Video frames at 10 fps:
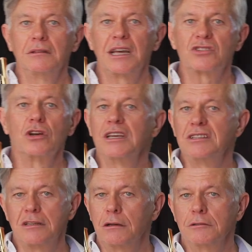That's not
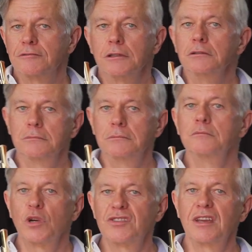easy on the flute.
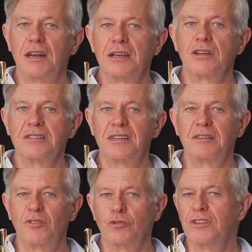Once again, as I said
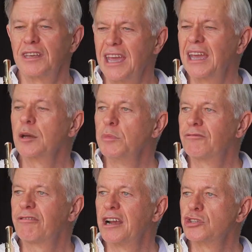before, the air can be
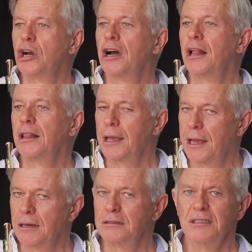fragile
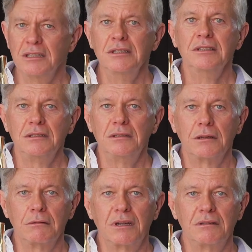and, you
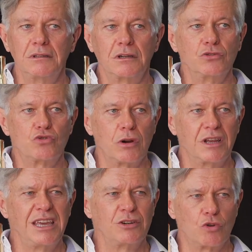know, you can
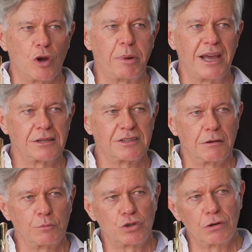hear dropouts. So
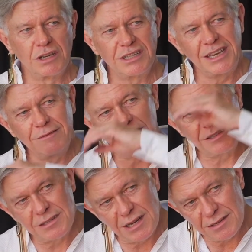I'm trying to give
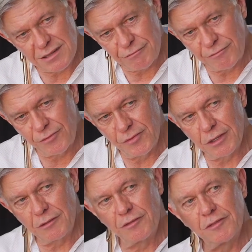this sense of
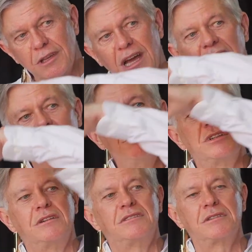
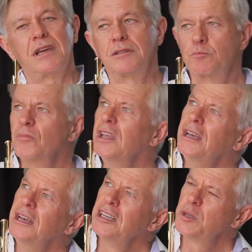unlimited
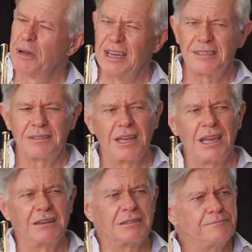space
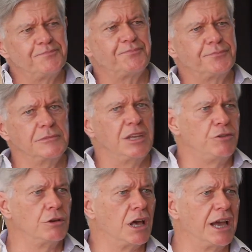and, if
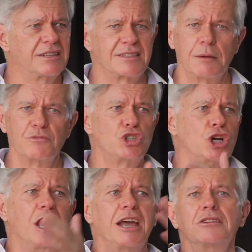you like, some
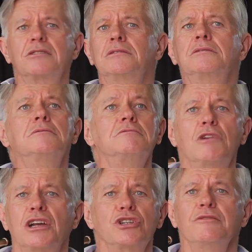giant
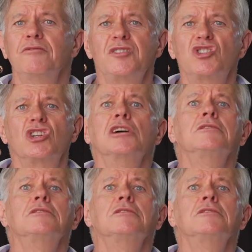Russian vista